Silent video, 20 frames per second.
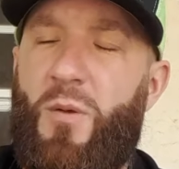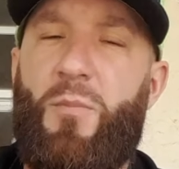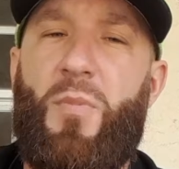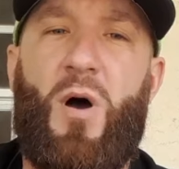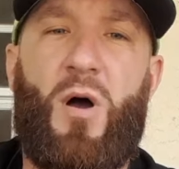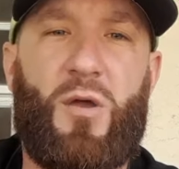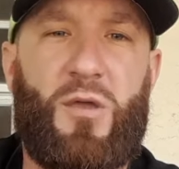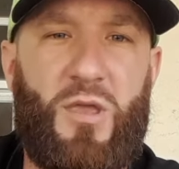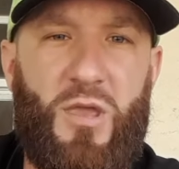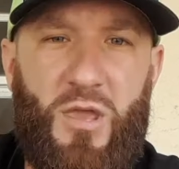
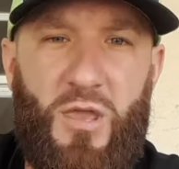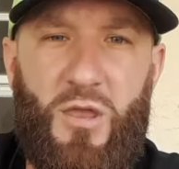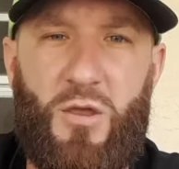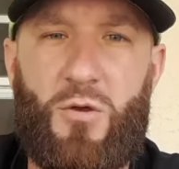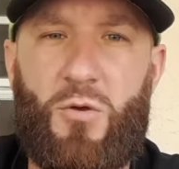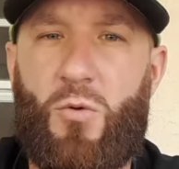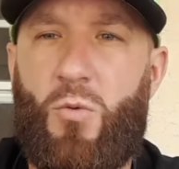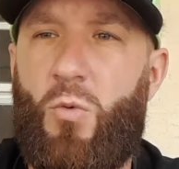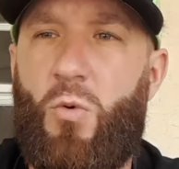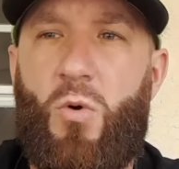
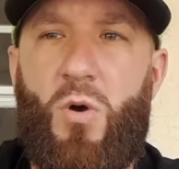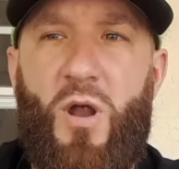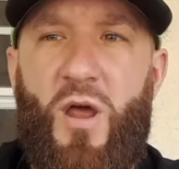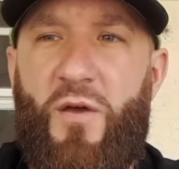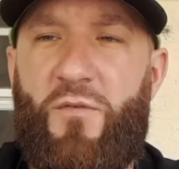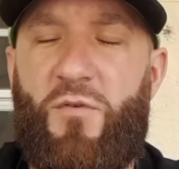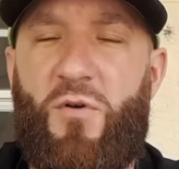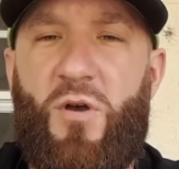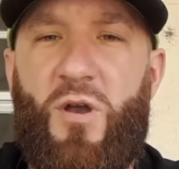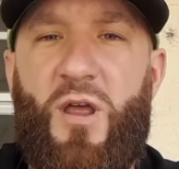buggy or
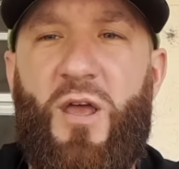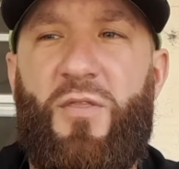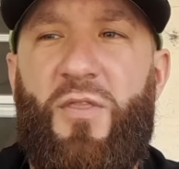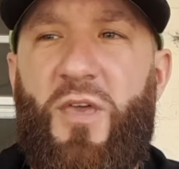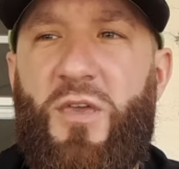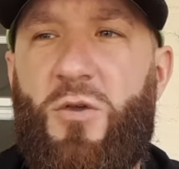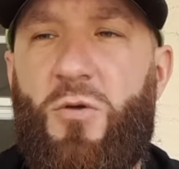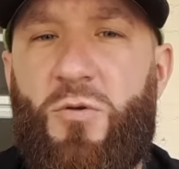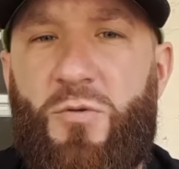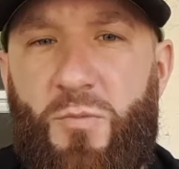wherever, and
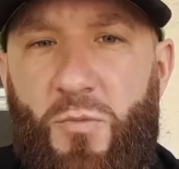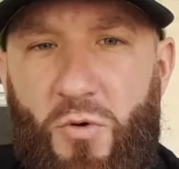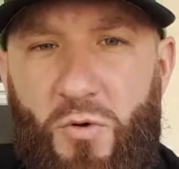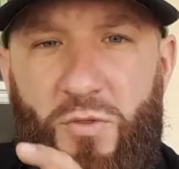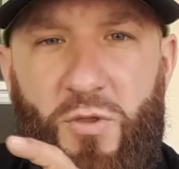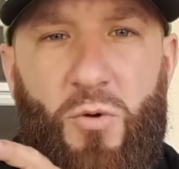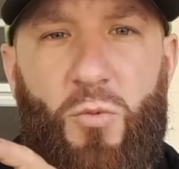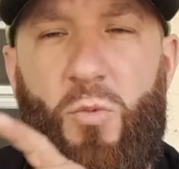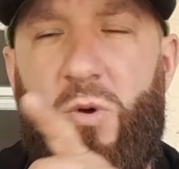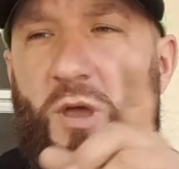they use more
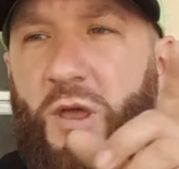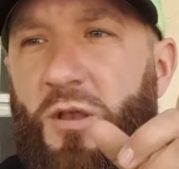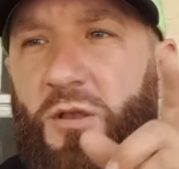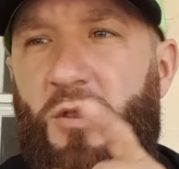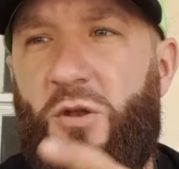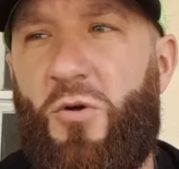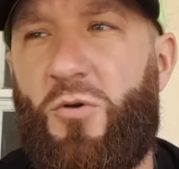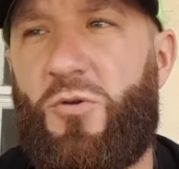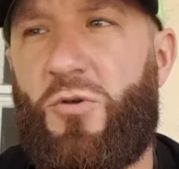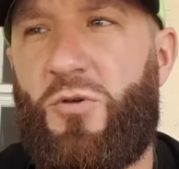of their wind.
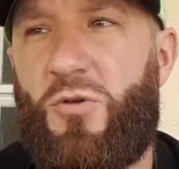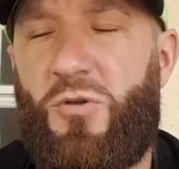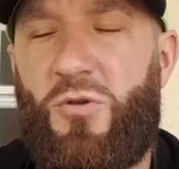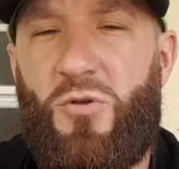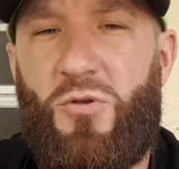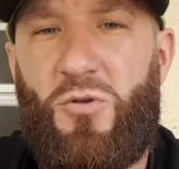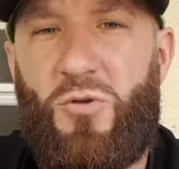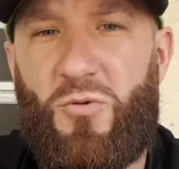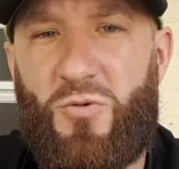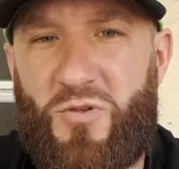You know,
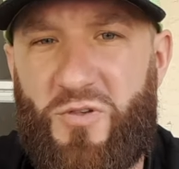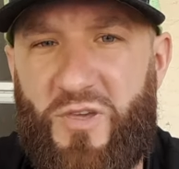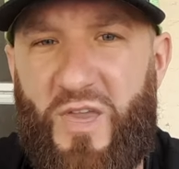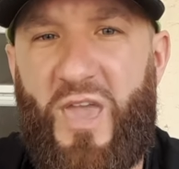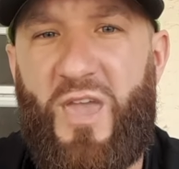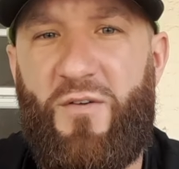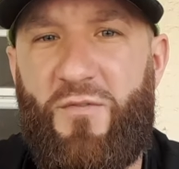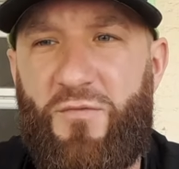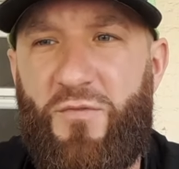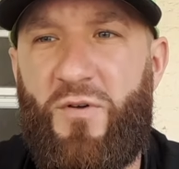you
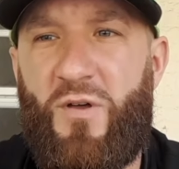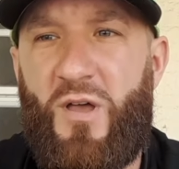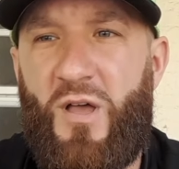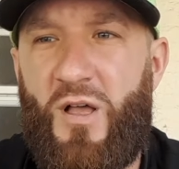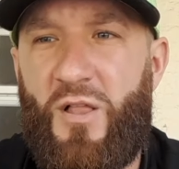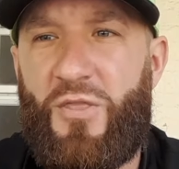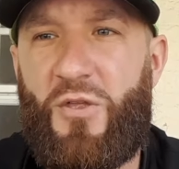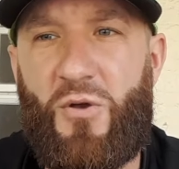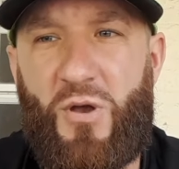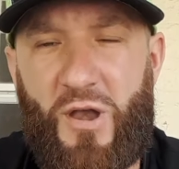save
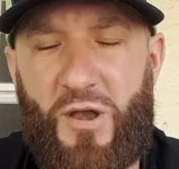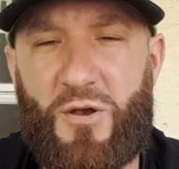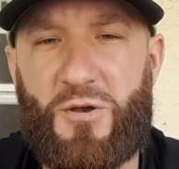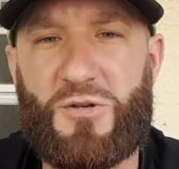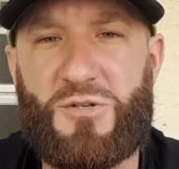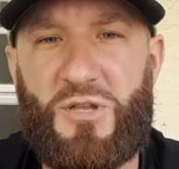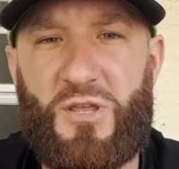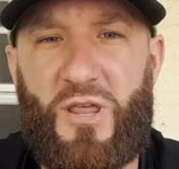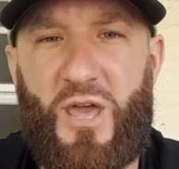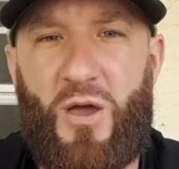their
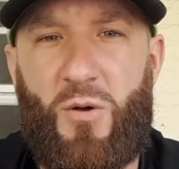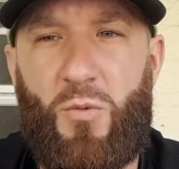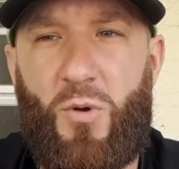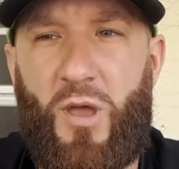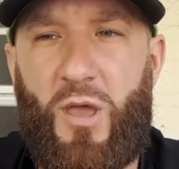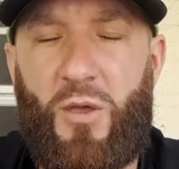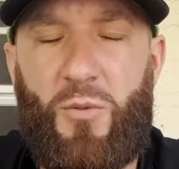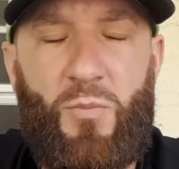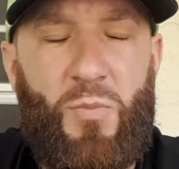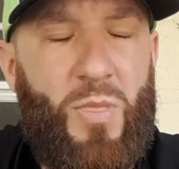energy that
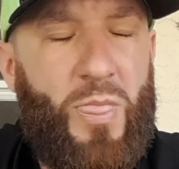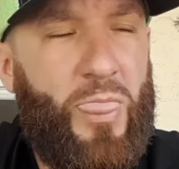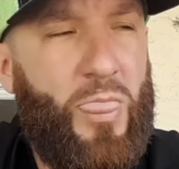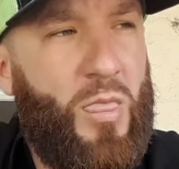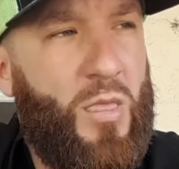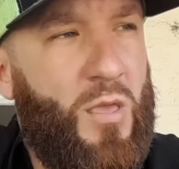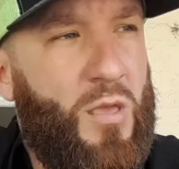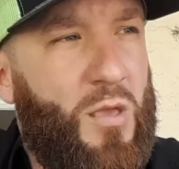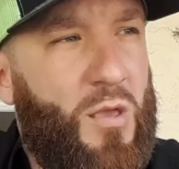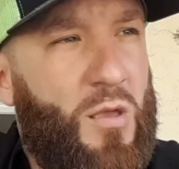way.
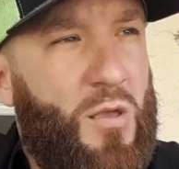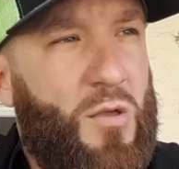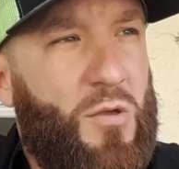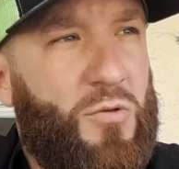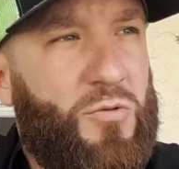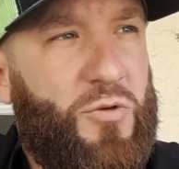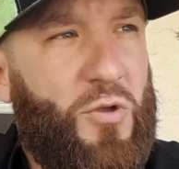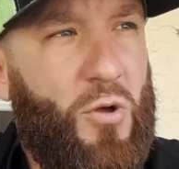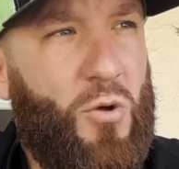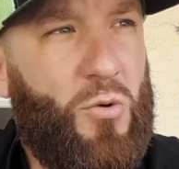
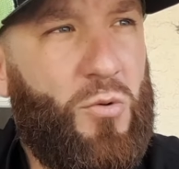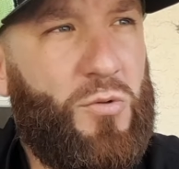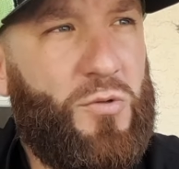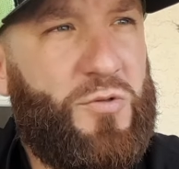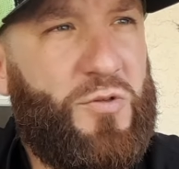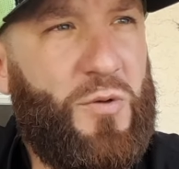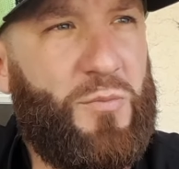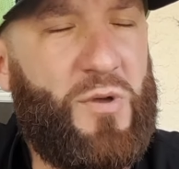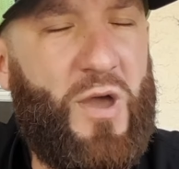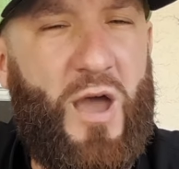So
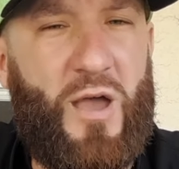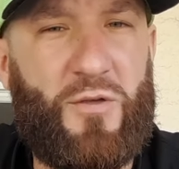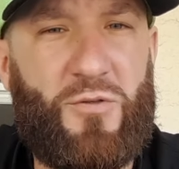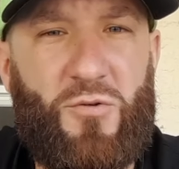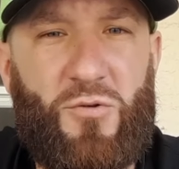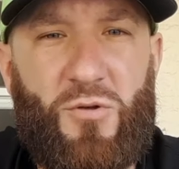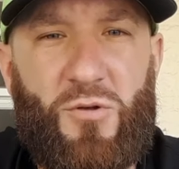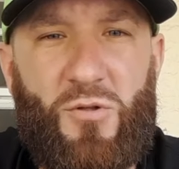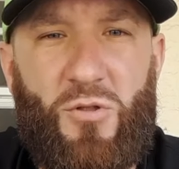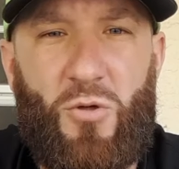some
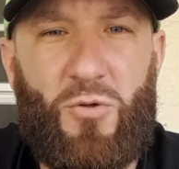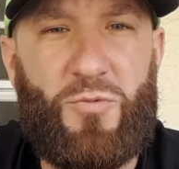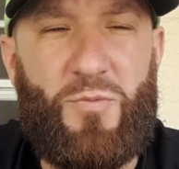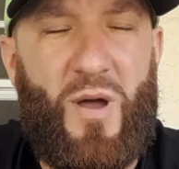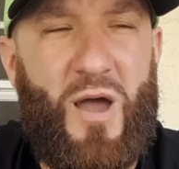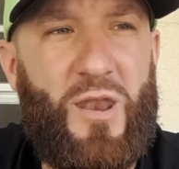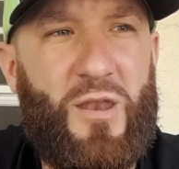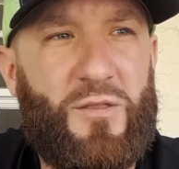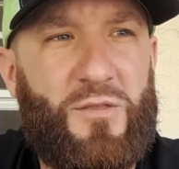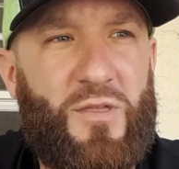guys are
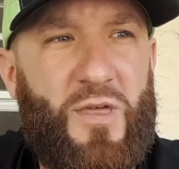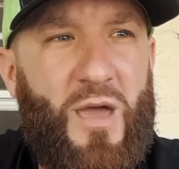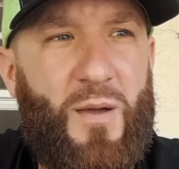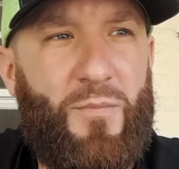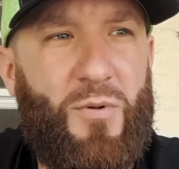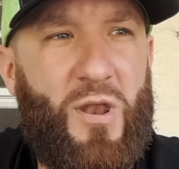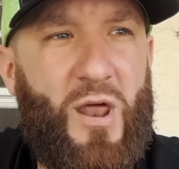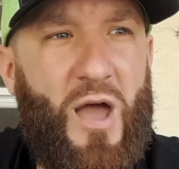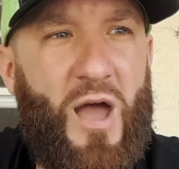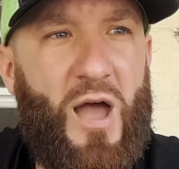closed-minded to
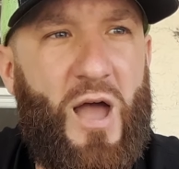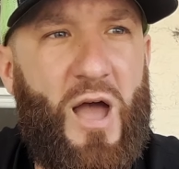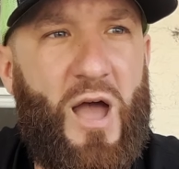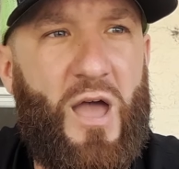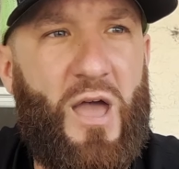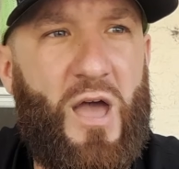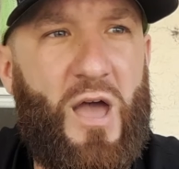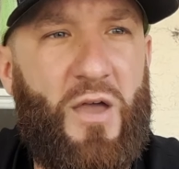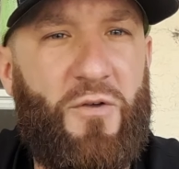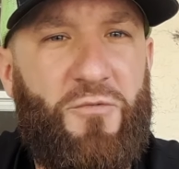that, but
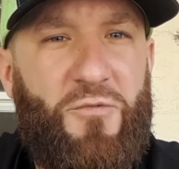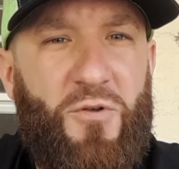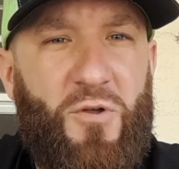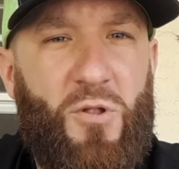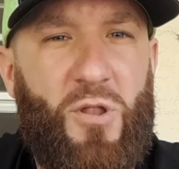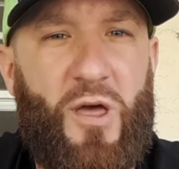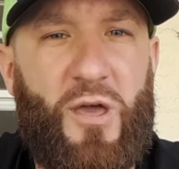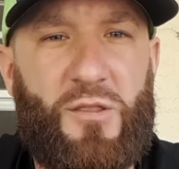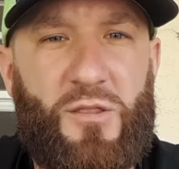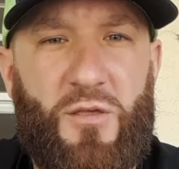I
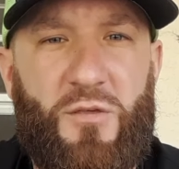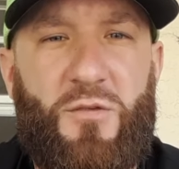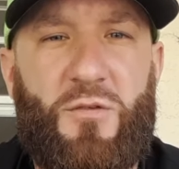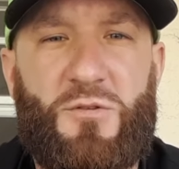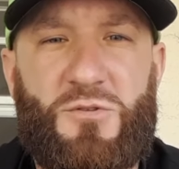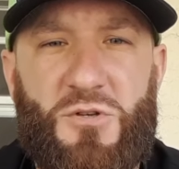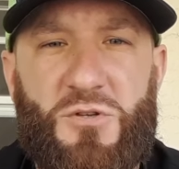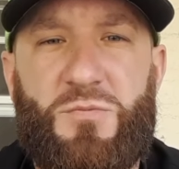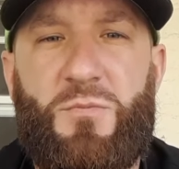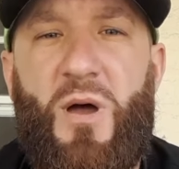feel like, this
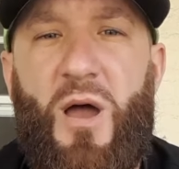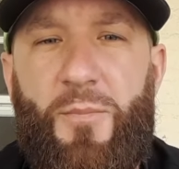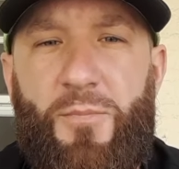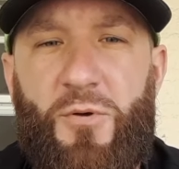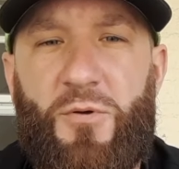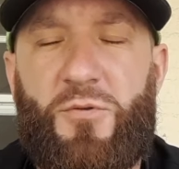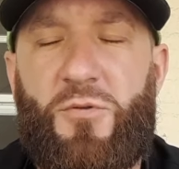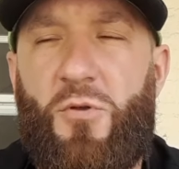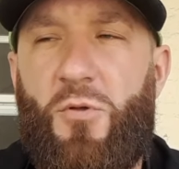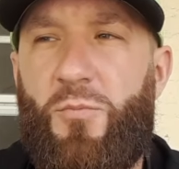is just my
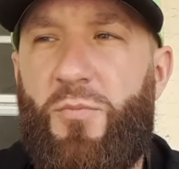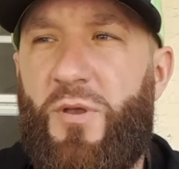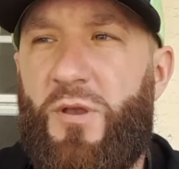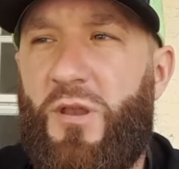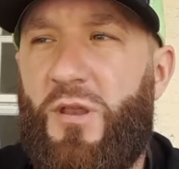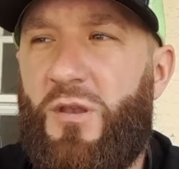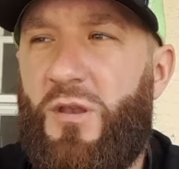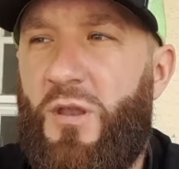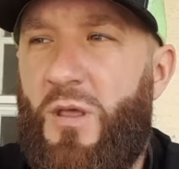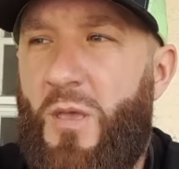personal
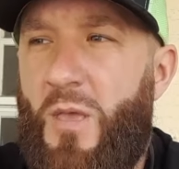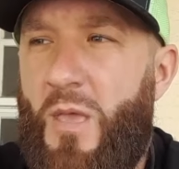opinion,